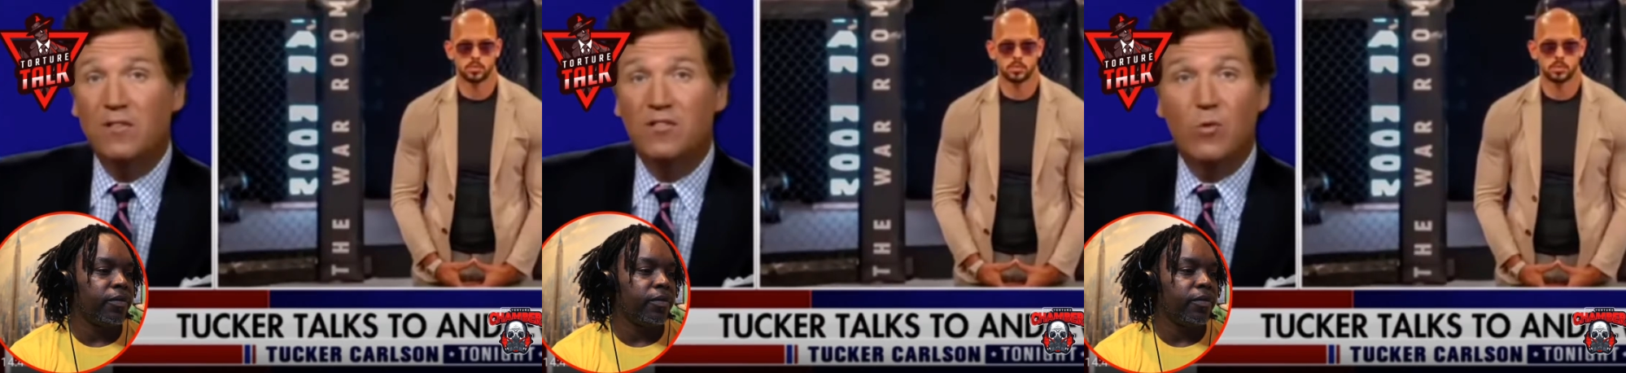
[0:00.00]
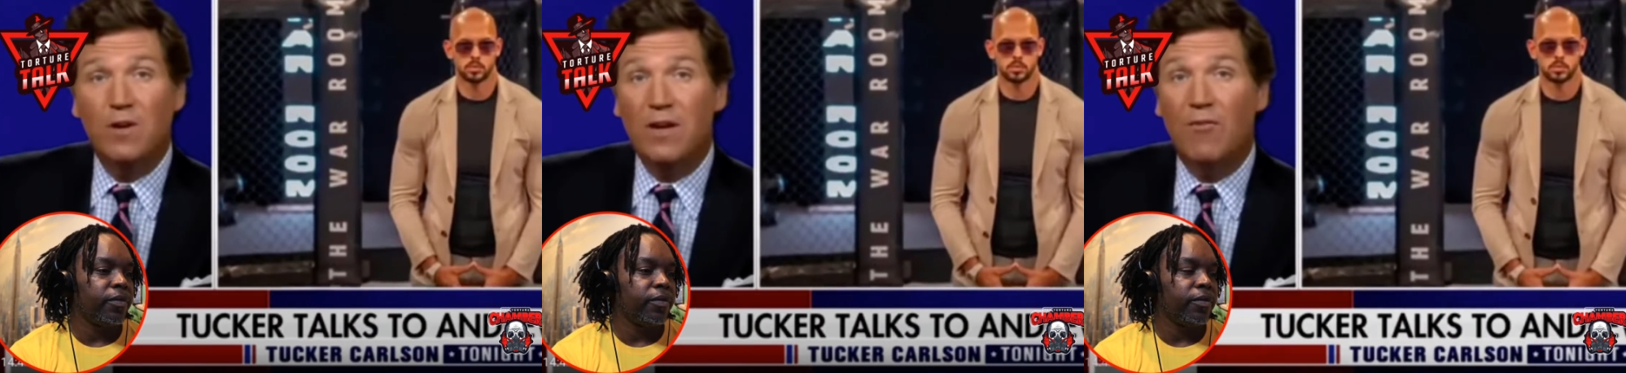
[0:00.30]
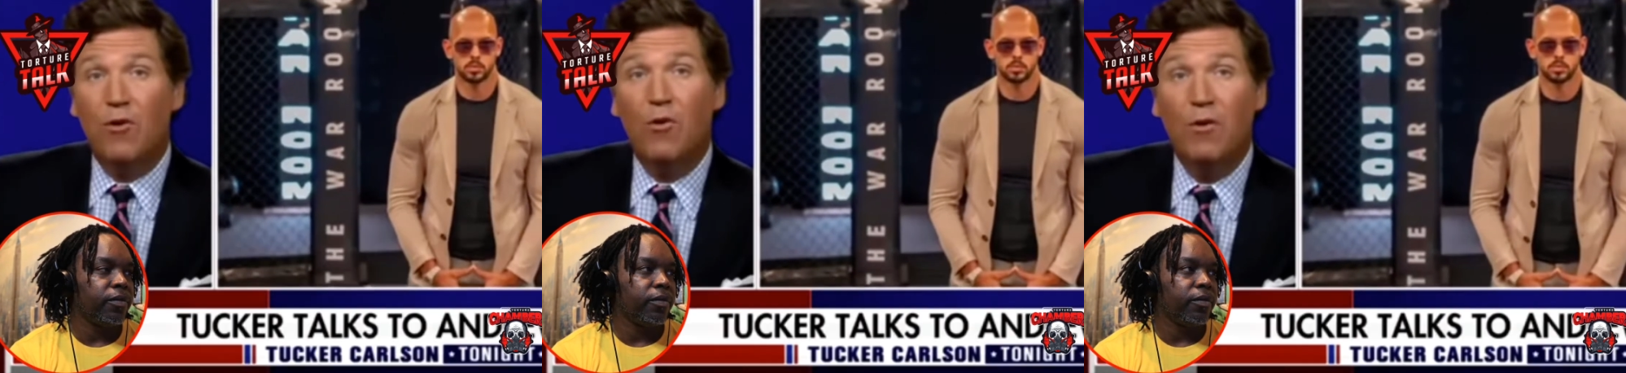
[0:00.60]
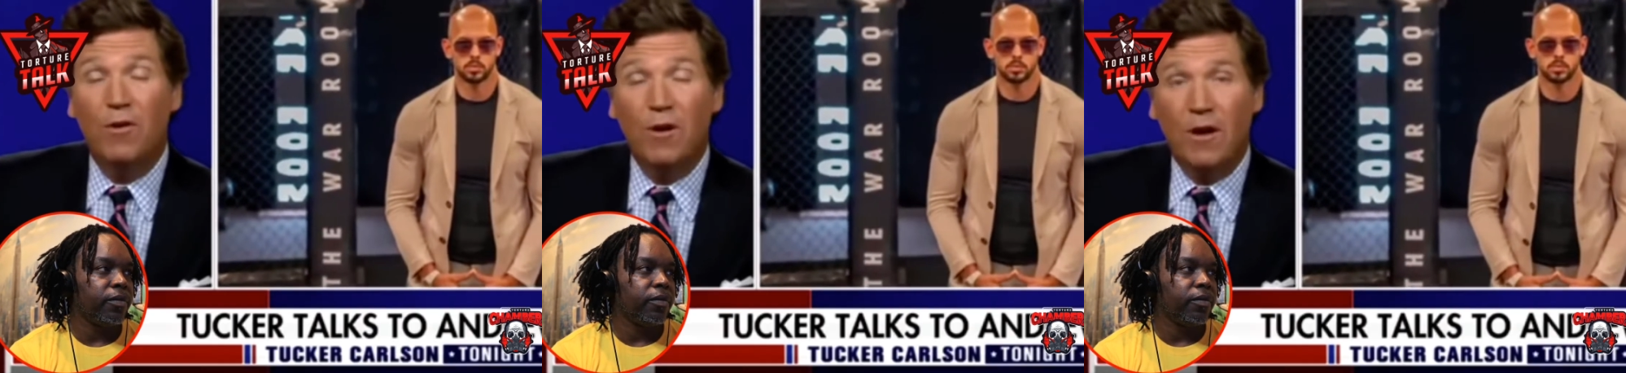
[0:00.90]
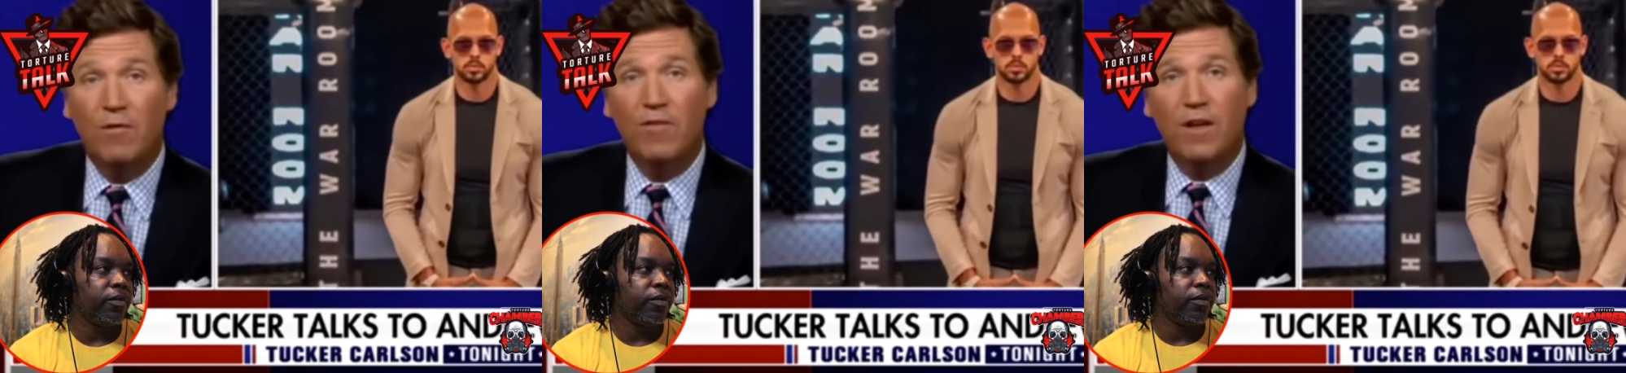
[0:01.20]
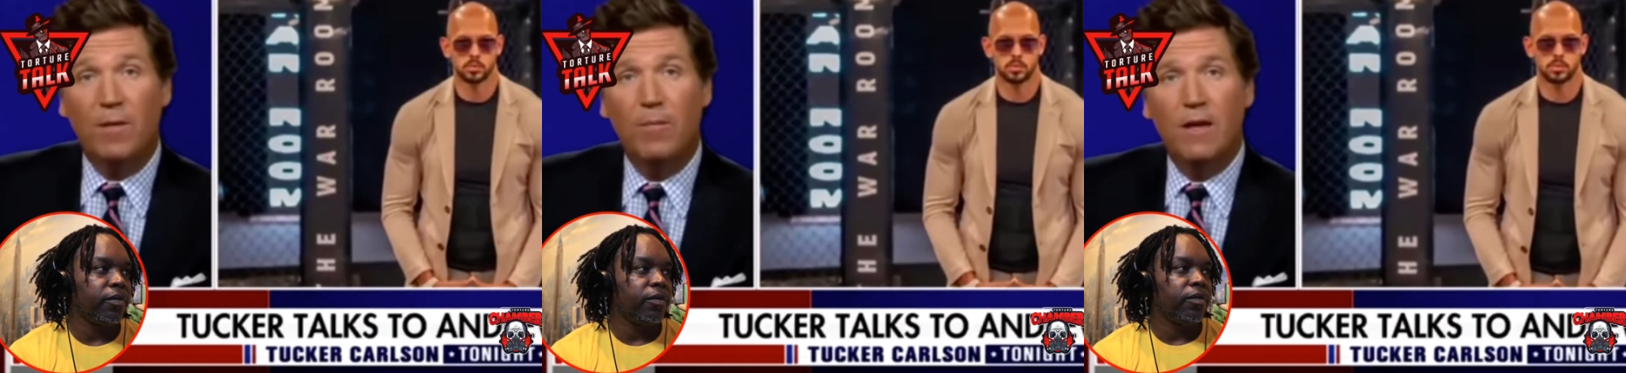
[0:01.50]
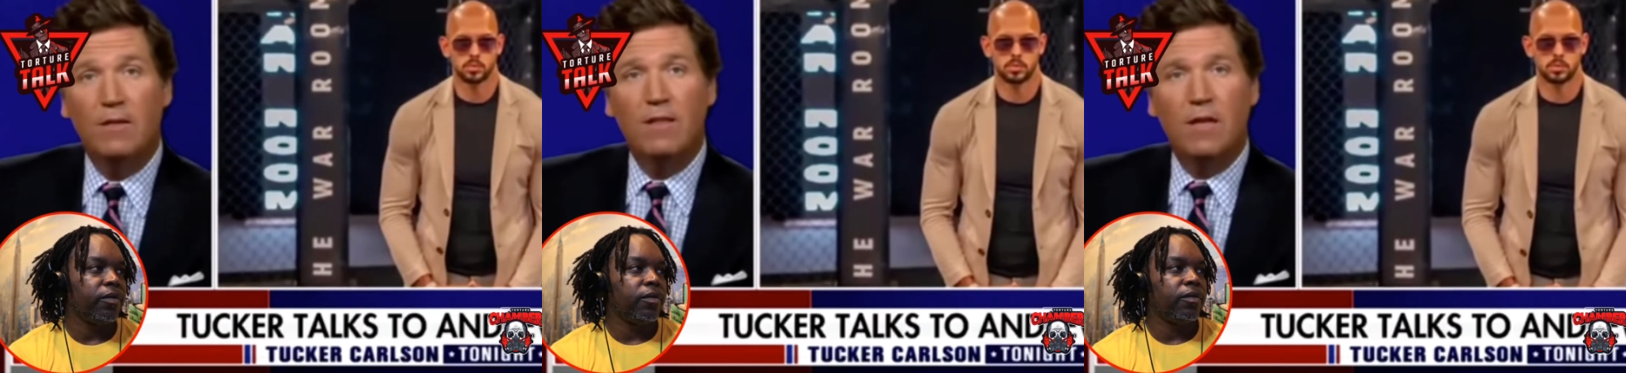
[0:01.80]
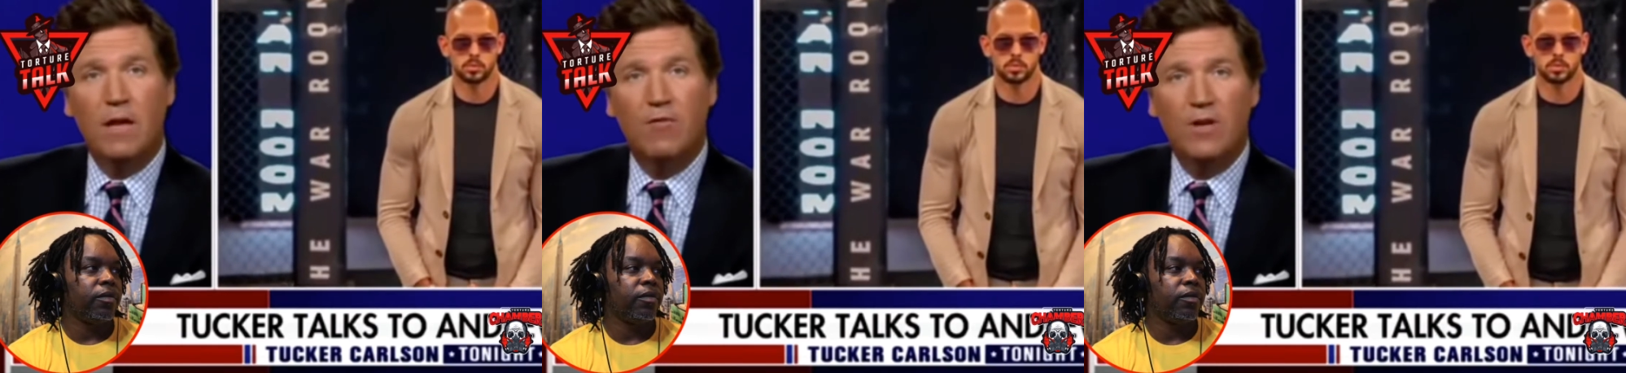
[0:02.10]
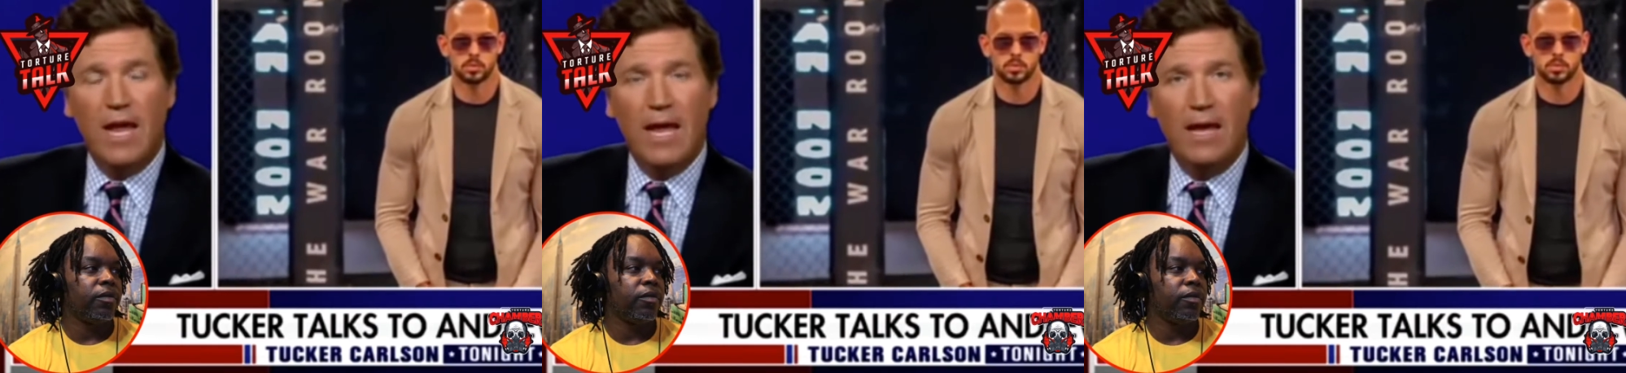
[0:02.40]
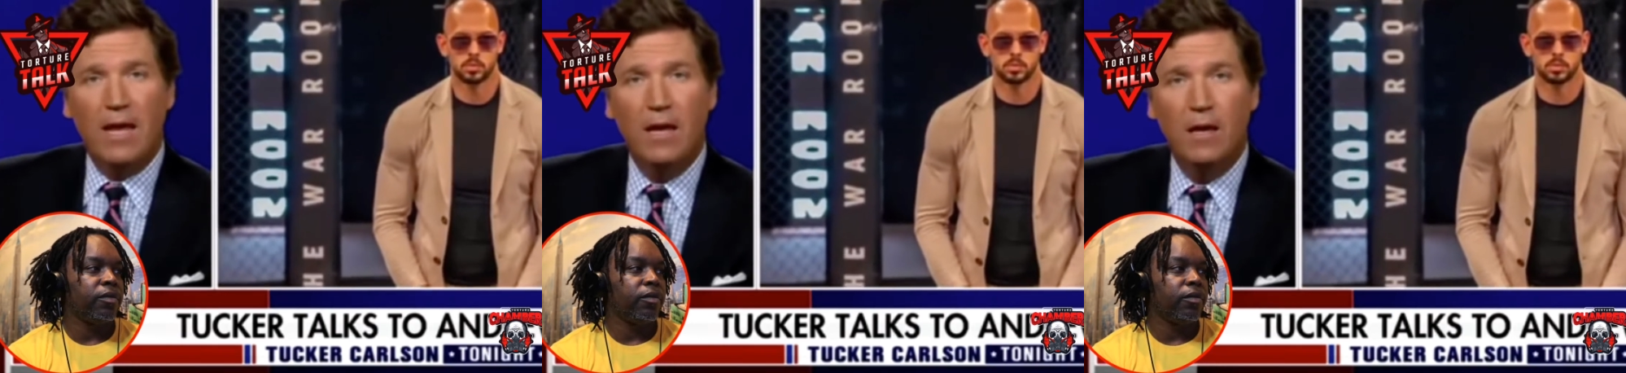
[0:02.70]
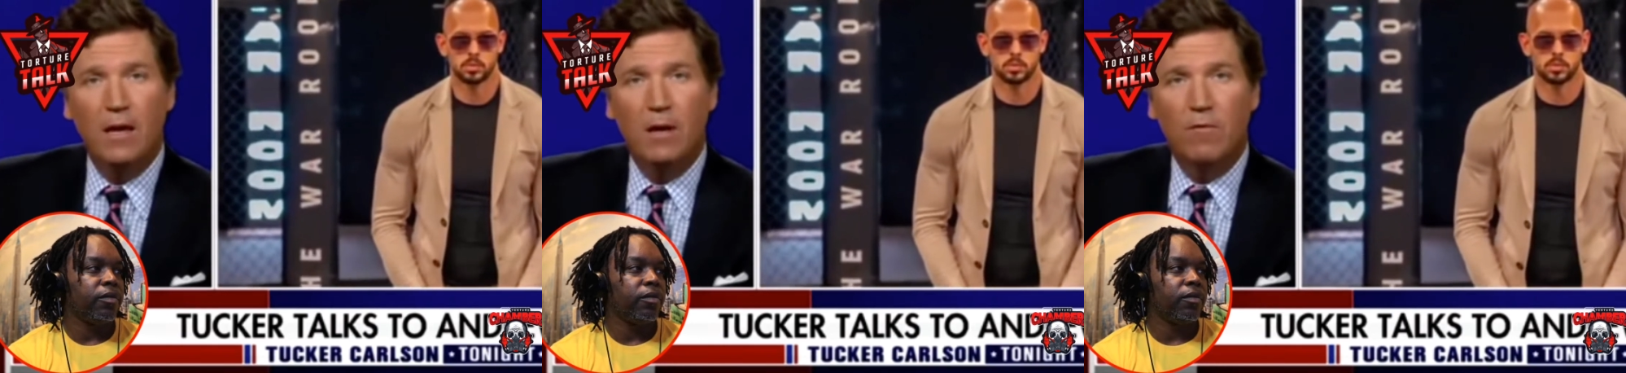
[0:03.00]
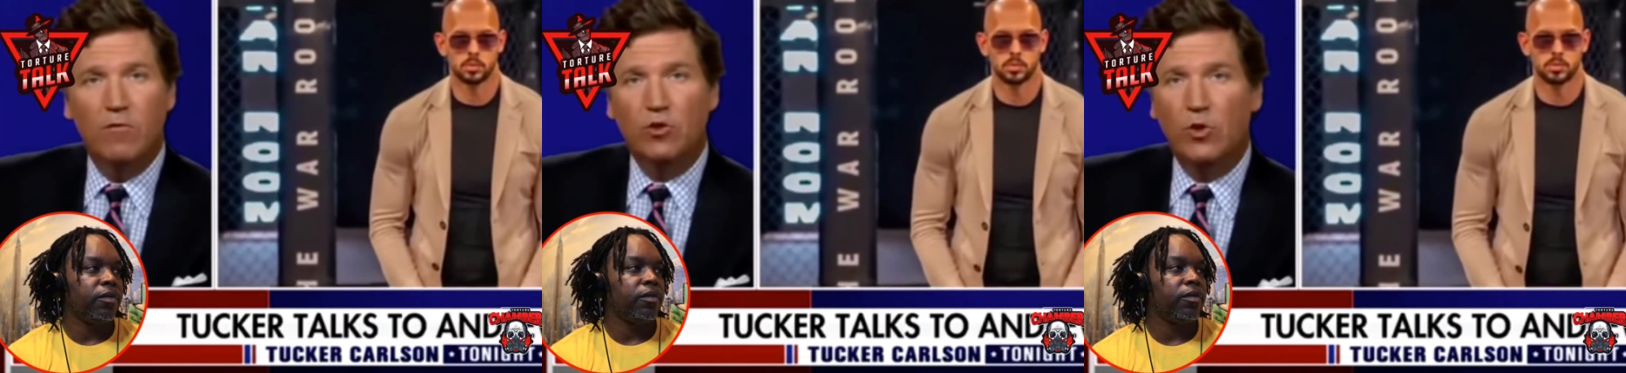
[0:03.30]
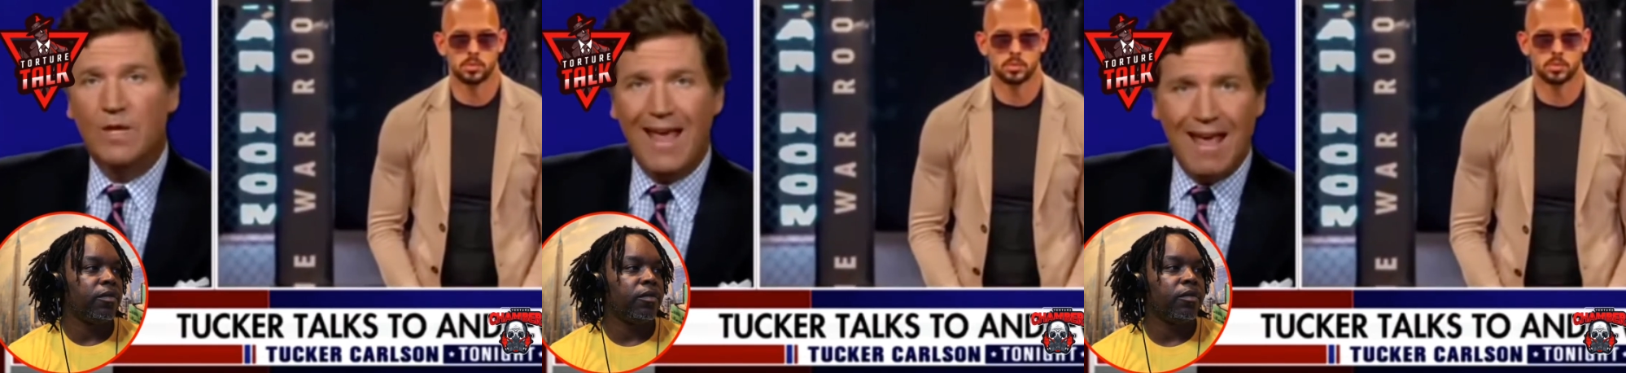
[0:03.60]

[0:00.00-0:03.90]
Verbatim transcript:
Speaker 1: Once ago, we'd never heard of him. And then the other day, virtually